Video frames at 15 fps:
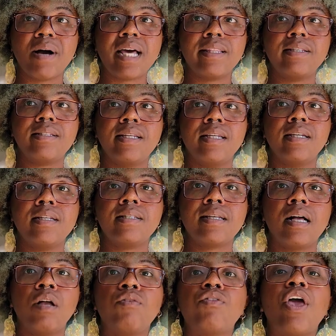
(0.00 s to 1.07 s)
by the city
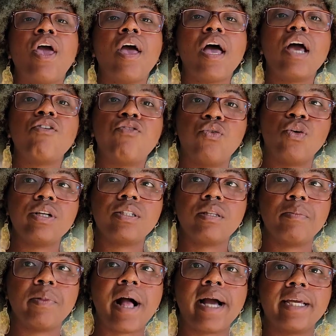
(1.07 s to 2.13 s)
itself, and force the
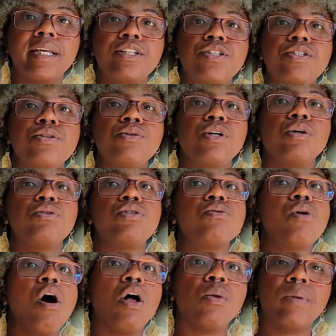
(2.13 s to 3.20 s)
Black kids to go to
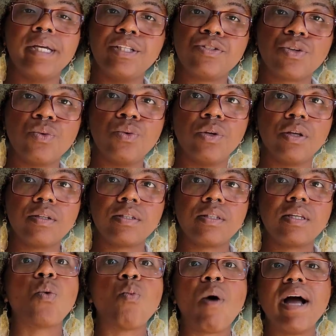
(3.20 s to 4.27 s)
all-white schools.
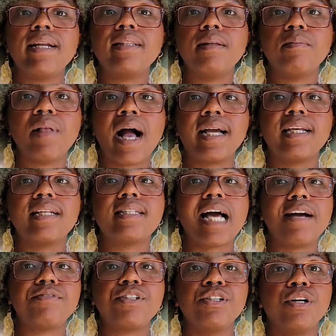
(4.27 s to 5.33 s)
Why did the Black kids
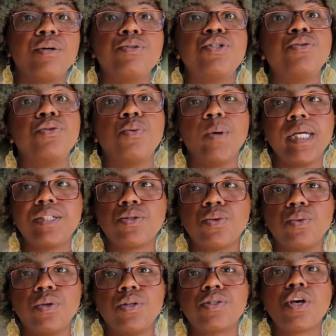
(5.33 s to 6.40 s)
have to go to the white
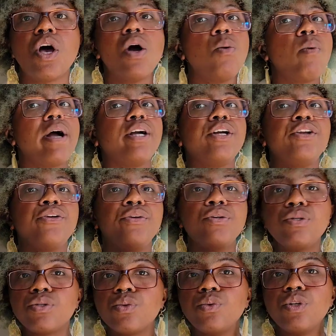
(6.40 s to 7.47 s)
schools? Why couldn't new
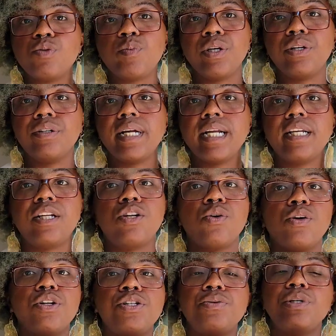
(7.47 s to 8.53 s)
schools be created in
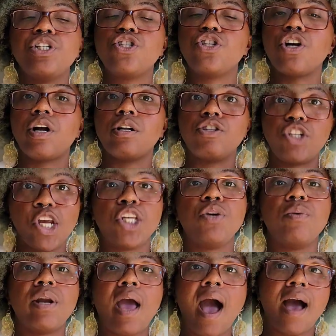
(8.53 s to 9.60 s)
order to ensure
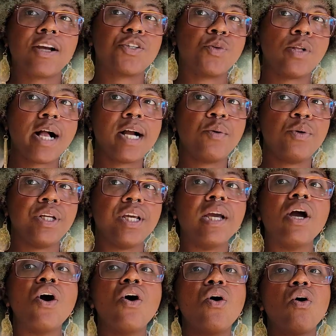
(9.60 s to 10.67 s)
genuine, actual equity,
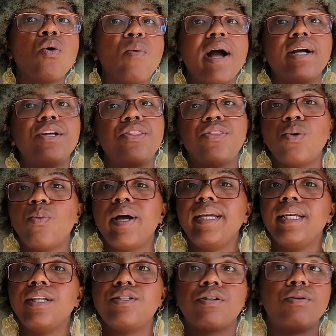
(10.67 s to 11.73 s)
or why couldn't the white
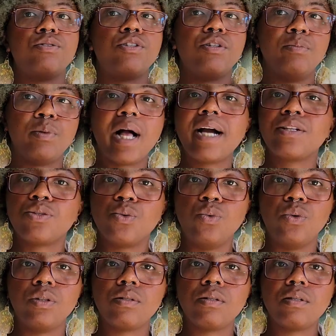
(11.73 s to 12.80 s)
kids go to the Black
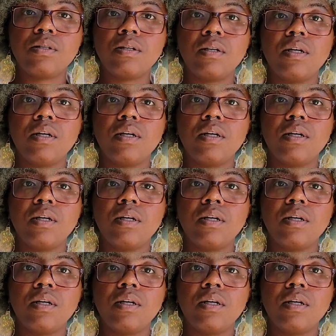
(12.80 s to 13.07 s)
schools?